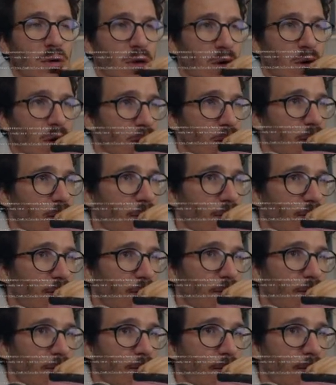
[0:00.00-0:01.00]

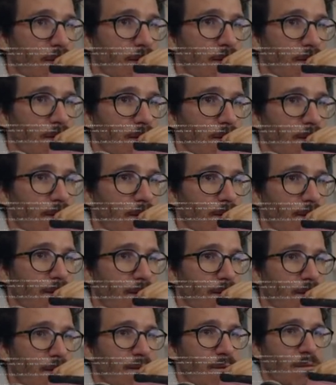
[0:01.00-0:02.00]

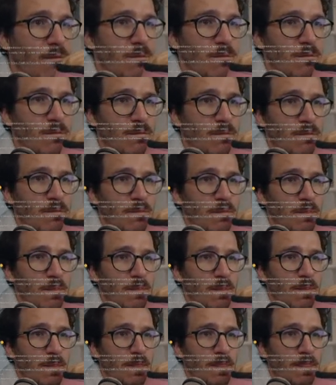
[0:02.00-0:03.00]

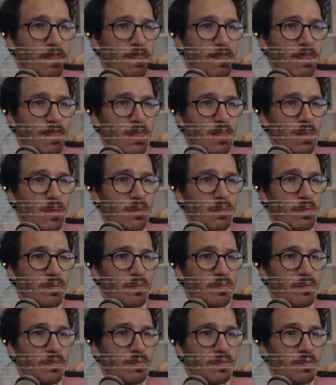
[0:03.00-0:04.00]

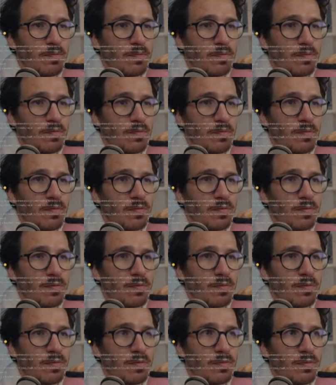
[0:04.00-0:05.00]

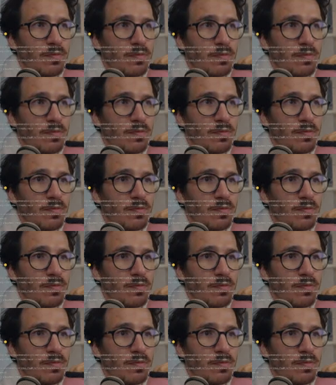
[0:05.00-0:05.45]
(no one is talking)